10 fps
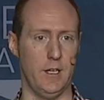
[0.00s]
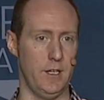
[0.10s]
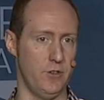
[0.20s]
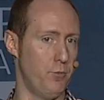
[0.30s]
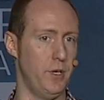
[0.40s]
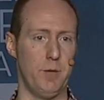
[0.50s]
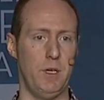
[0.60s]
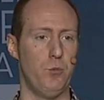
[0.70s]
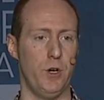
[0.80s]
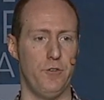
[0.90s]
and he's a big
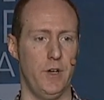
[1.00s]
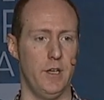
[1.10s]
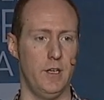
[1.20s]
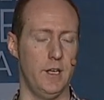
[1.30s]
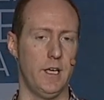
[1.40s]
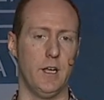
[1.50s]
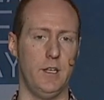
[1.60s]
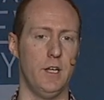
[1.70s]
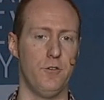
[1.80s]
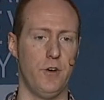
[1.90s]
Meat Boy fan, and I can
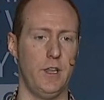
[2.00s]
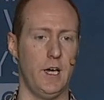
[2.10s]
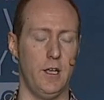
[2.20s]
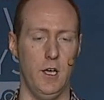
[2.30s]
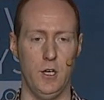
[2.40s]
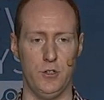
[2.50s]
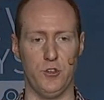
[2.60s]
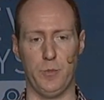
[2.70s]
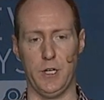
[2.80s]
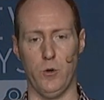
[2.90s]
identify that
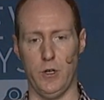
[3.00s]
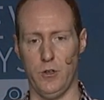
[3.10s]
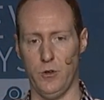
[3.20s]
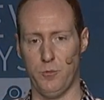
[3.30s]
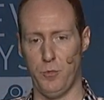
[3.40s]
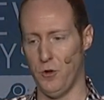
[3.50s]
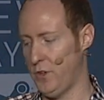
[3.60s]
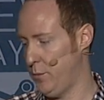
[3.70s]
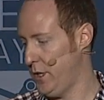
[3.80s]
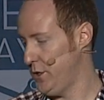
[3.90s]
just by going to his
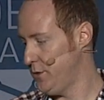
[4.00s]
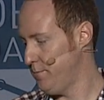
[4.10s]
profile page.